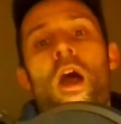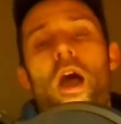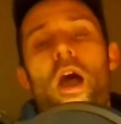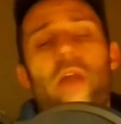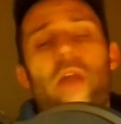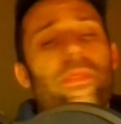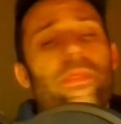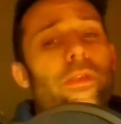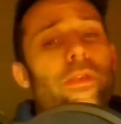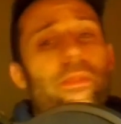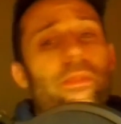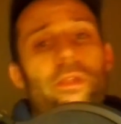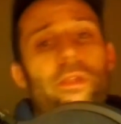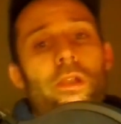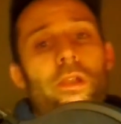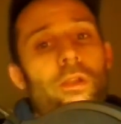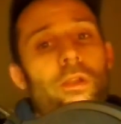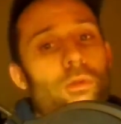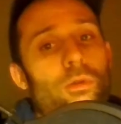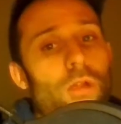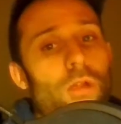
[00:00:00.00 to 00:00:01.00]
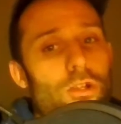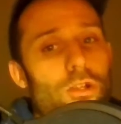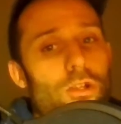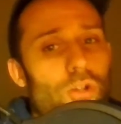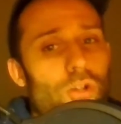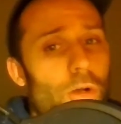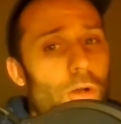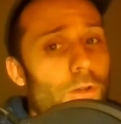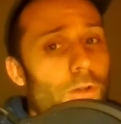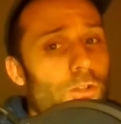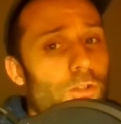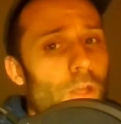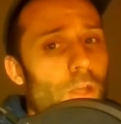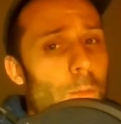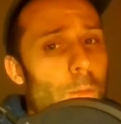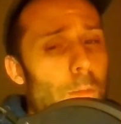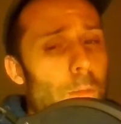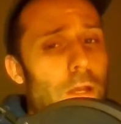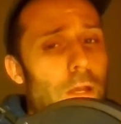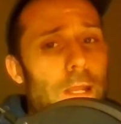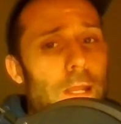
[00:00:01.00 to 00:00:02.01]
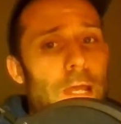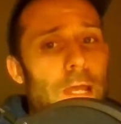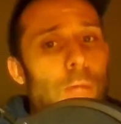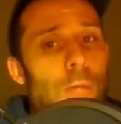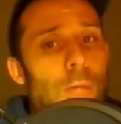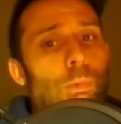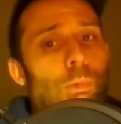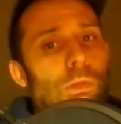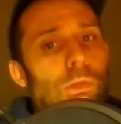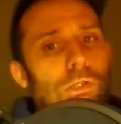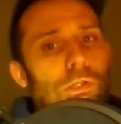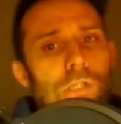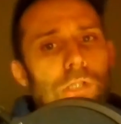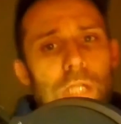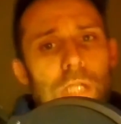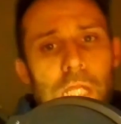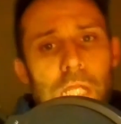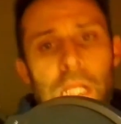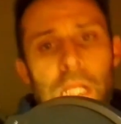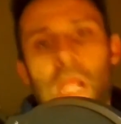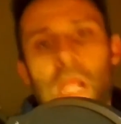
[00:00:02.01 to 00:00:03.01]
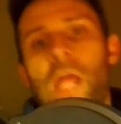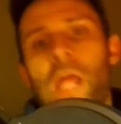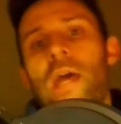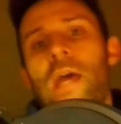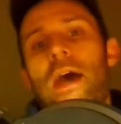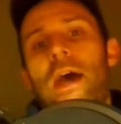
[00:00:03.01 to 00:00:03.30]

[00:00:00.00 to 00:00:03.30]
I think they're going to crush earnings on Monday. We'll see.